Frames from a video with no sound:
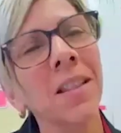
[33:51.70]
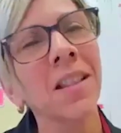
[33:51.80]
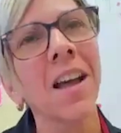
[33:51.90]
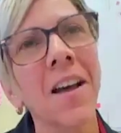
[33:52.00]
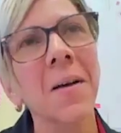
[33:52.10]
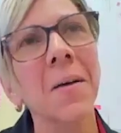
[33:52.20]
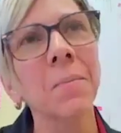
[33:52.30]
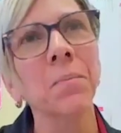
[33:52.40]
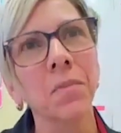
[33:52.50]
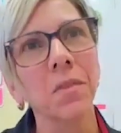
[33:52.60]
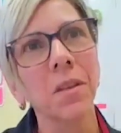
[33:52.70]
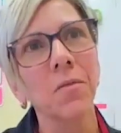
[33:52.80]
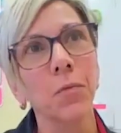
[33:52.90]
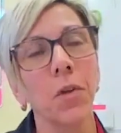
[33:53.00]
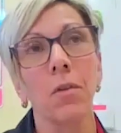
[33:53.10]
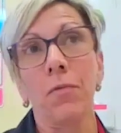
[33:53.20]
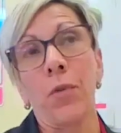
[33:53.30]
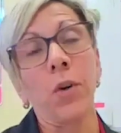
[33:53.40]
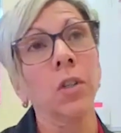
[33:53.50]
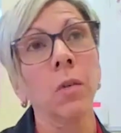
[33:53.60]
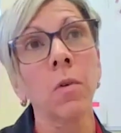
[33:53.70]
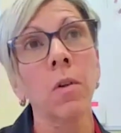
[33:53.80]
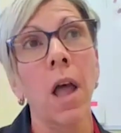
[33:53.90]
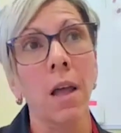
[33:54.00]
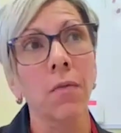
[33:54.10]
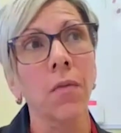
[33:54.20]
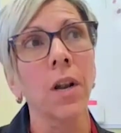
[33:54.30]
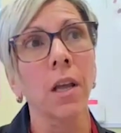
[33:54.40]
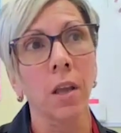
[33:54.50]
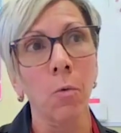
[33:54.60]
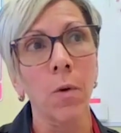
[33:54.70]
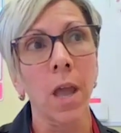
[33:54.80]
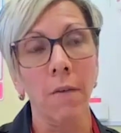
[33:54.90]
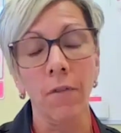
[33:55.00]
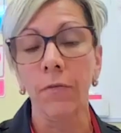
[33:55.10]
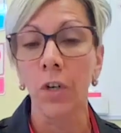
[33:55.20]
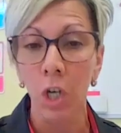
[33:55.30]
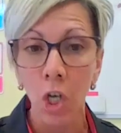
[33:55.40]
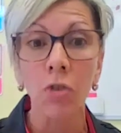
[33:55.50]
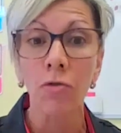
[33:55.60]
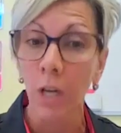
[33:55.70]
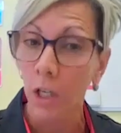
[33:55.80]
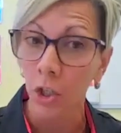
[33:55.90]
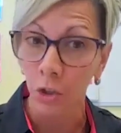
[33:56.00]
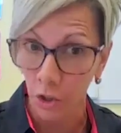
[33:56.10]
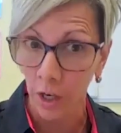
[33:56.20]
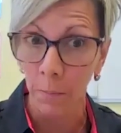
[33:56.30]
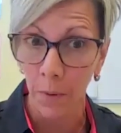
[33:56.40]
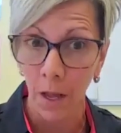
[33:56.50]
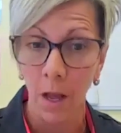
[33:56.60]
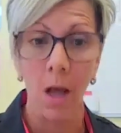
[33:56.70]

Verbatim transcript: been, um, uh, first of all, I feel like we have a very good relationship,